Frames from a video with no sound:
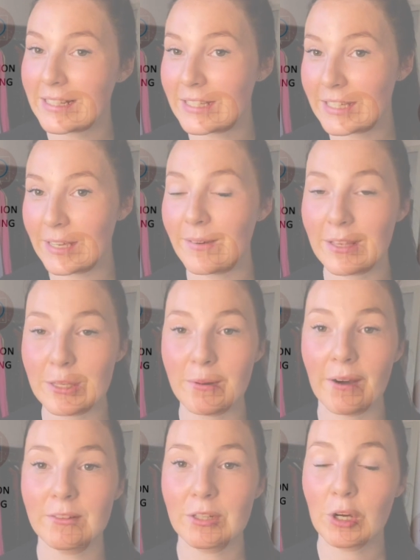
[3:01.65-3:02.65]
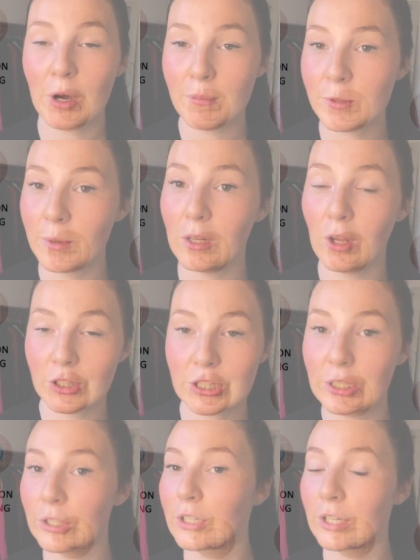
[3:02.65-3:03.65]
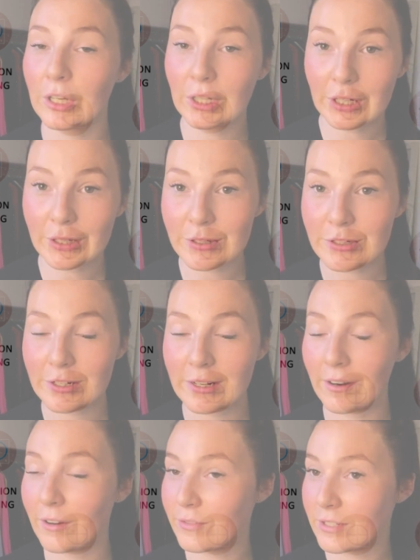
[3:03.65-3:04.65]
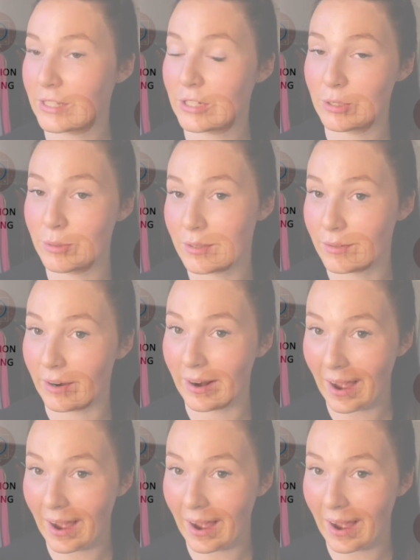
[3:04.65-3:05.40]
to you and you have to come to a logical conclusion and obviously choose the right